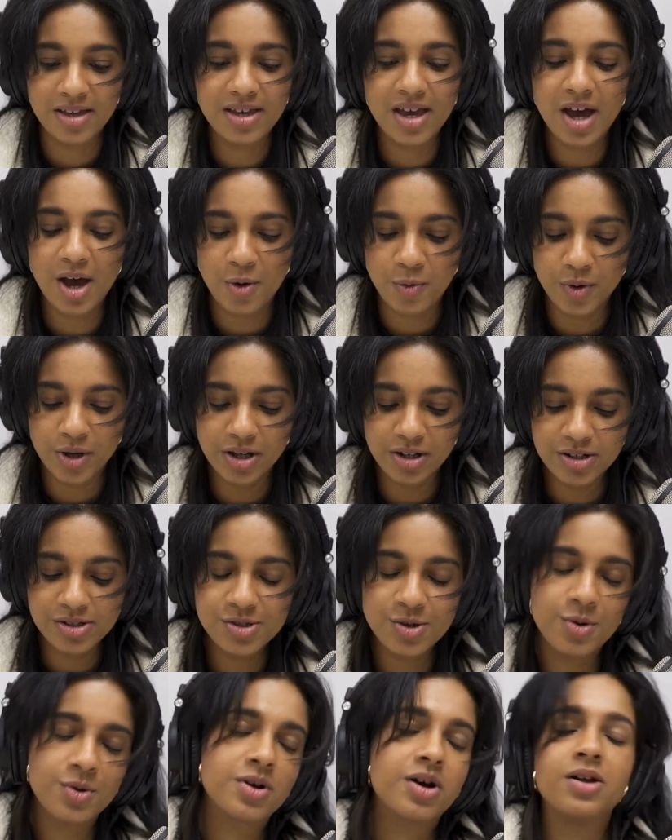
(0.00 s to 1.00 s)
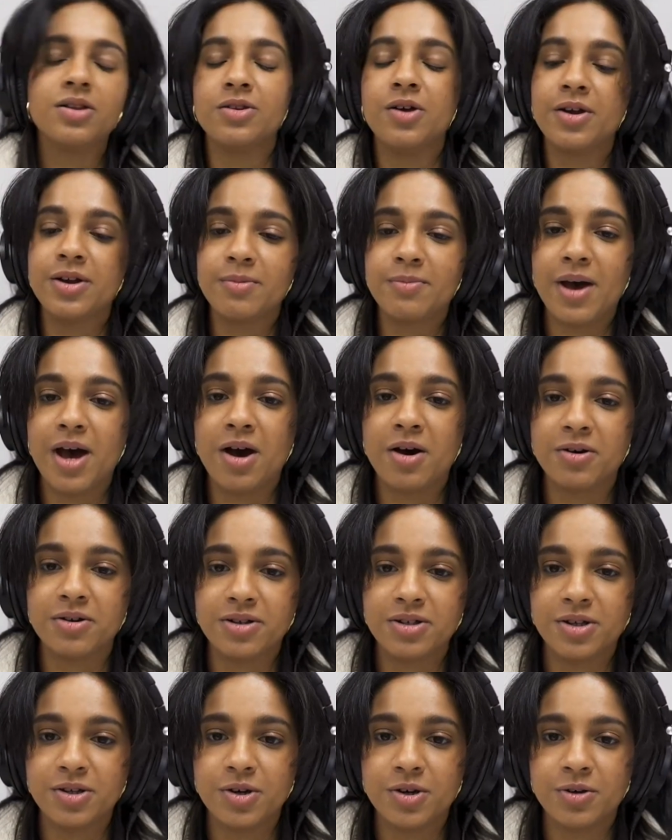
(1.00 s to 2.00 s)
Yeah, we're going to talk a lot
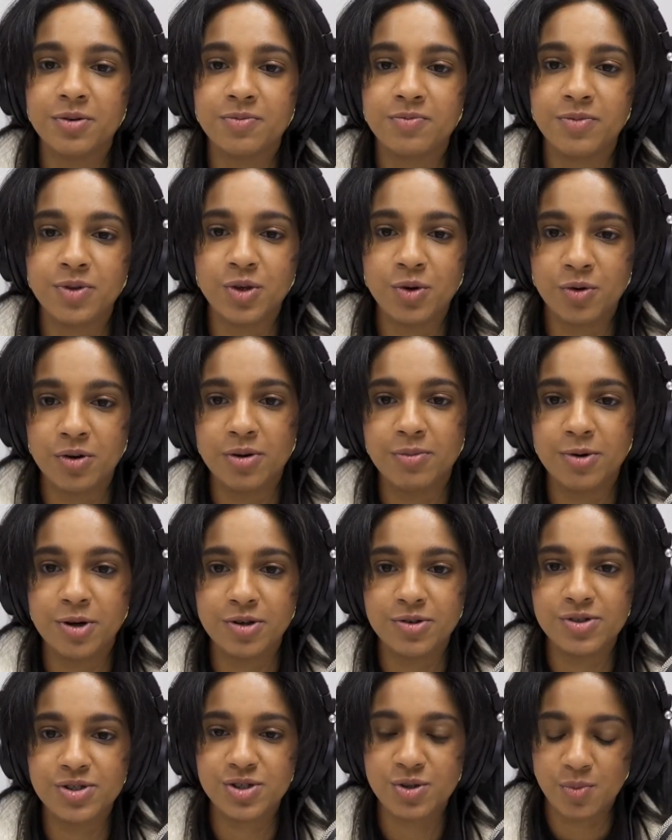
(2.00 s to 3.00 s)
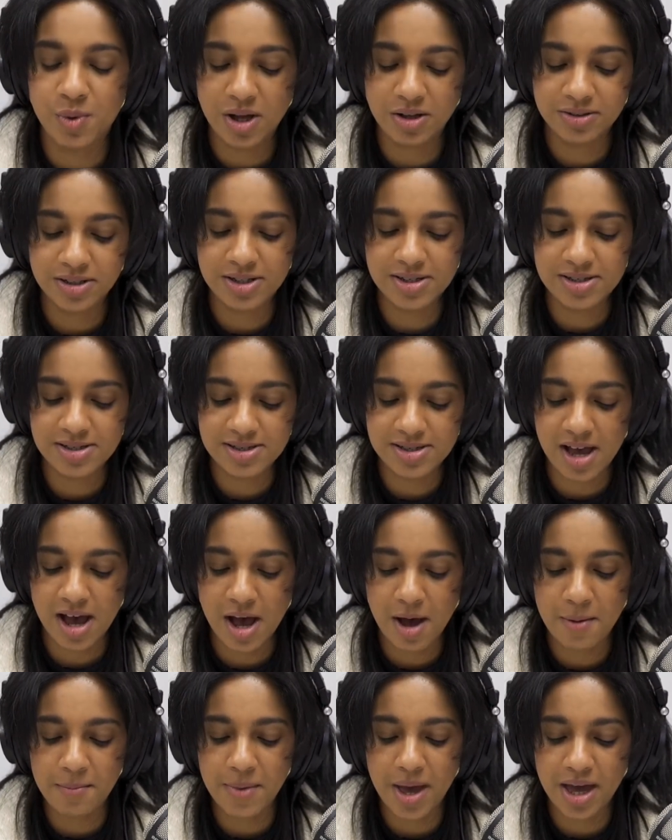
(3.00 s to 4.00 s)
about, your approach to wellness
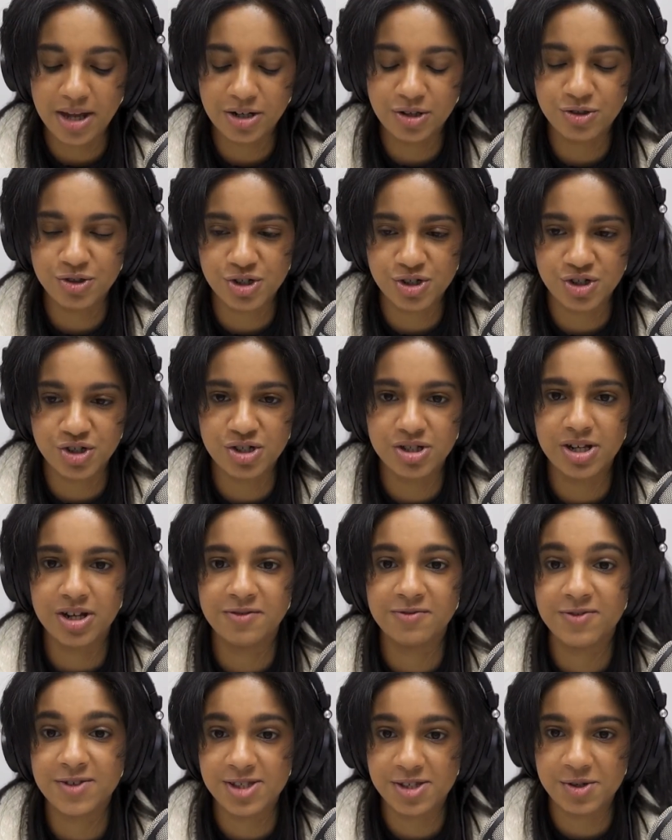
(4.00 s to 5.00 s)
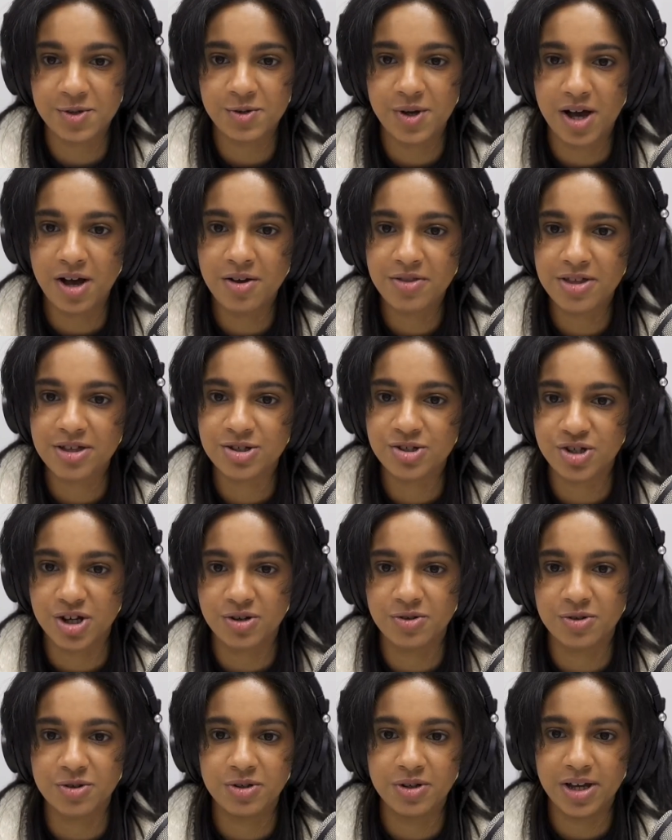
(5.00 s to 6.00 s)
and nutrition and physical health in
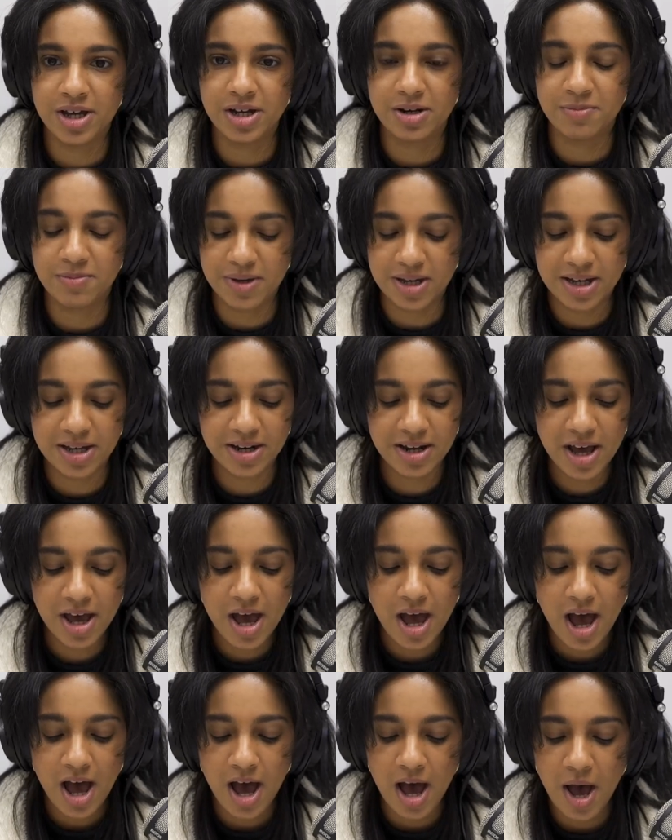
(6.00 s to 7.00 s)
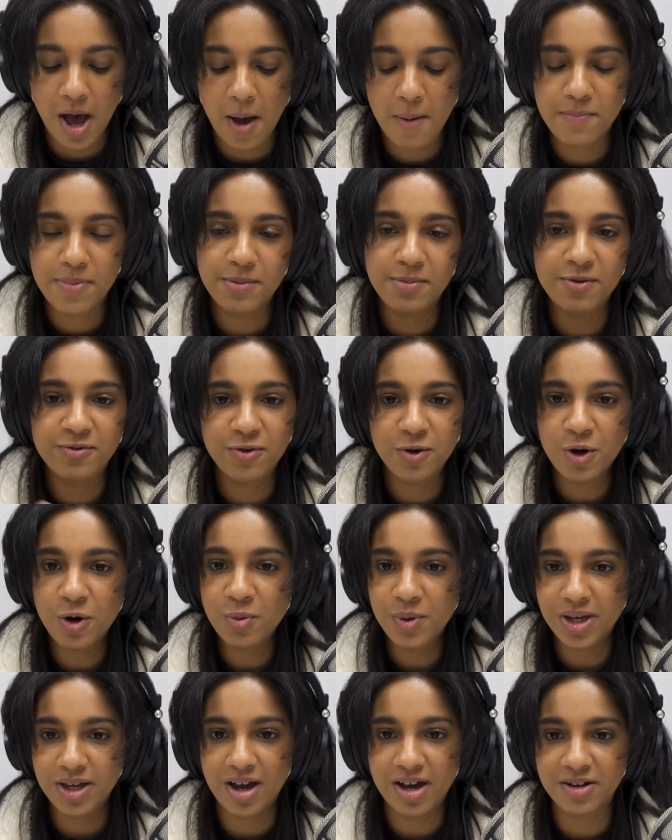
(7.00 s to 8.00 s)
general in a bit. But
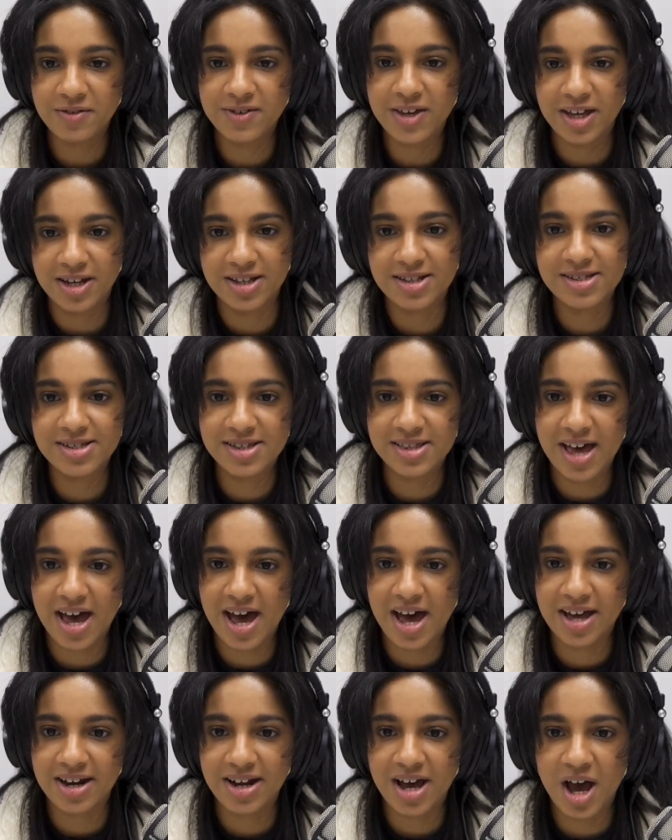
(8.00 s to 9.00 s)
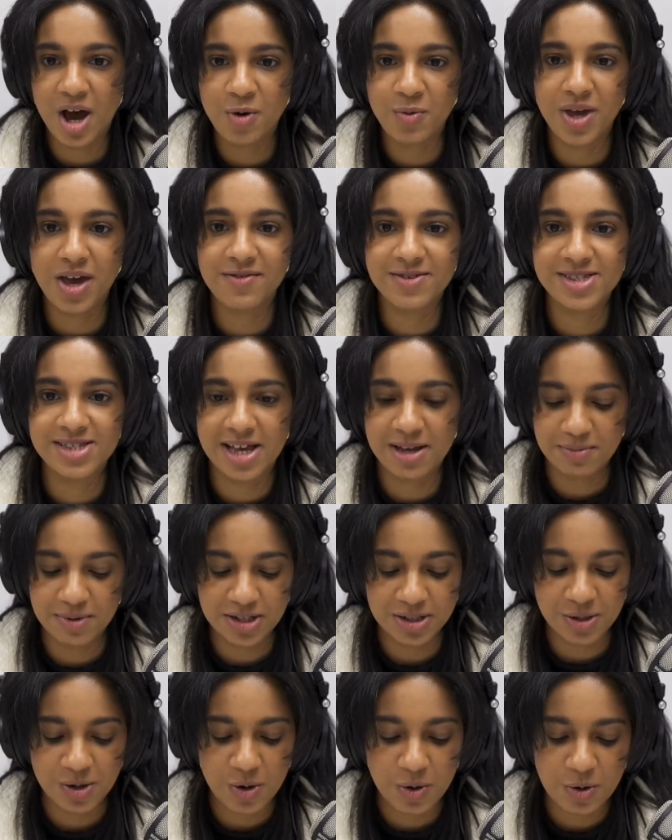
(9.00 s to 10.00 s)
before we kind of get into that, we have a
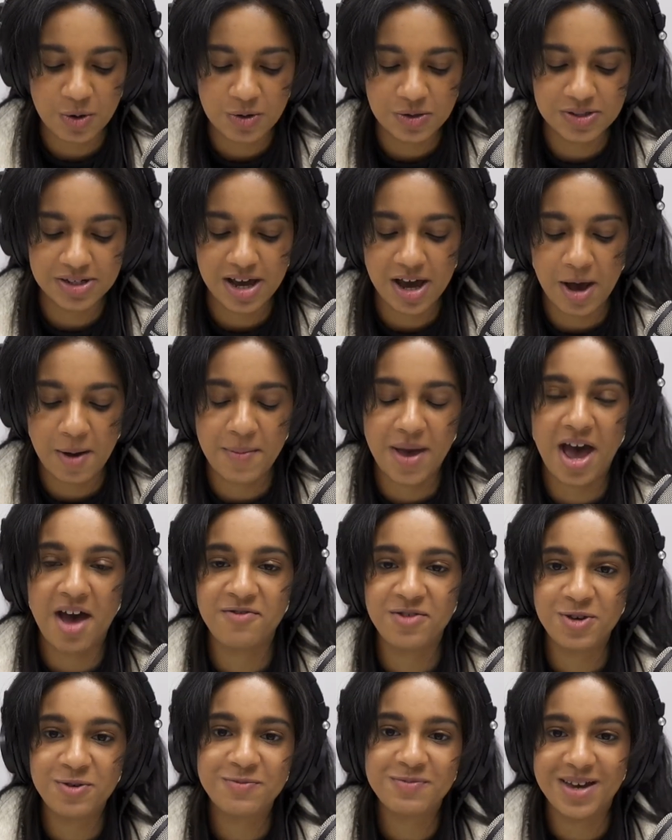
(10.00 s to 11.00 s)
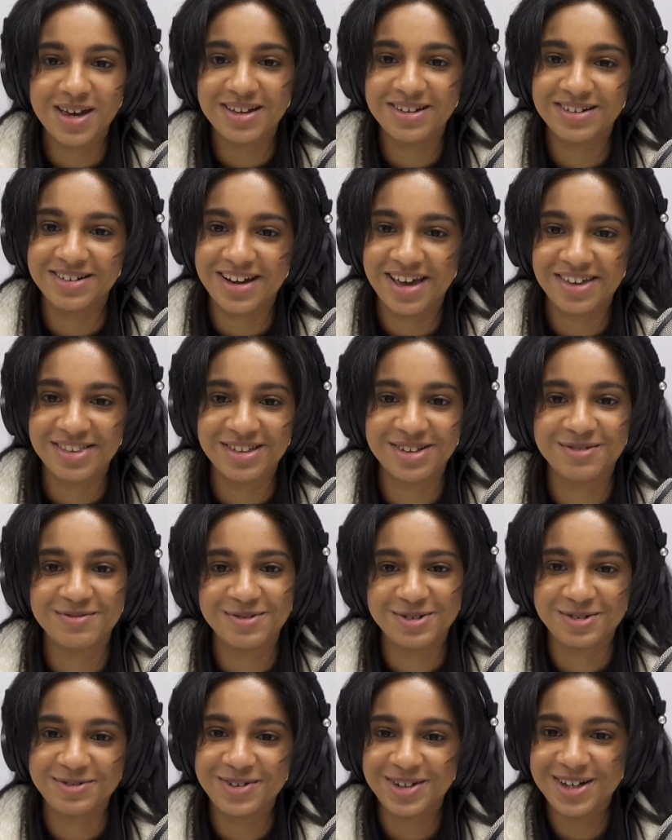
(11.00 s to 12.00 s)
segment called Have You Met
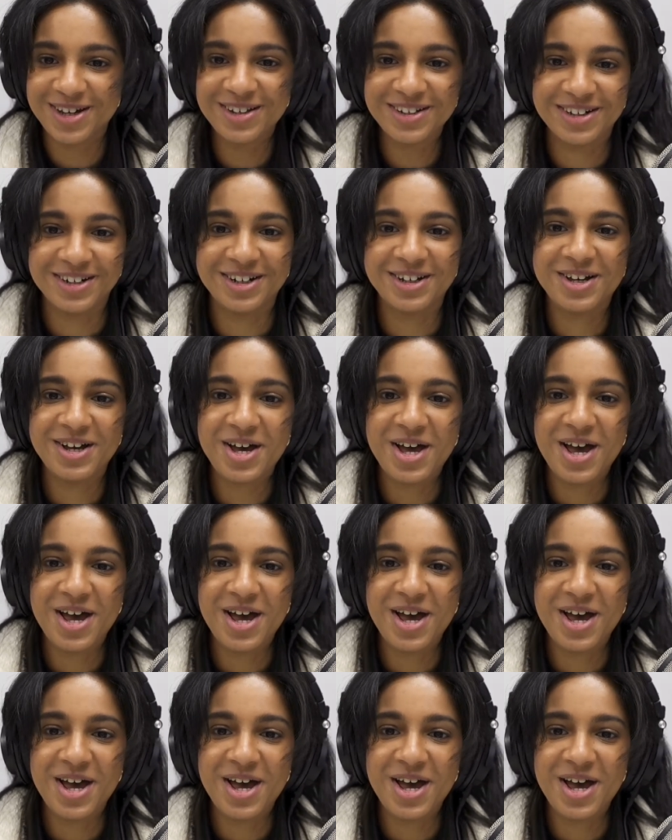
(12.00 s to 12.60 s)
Nathan McCullough,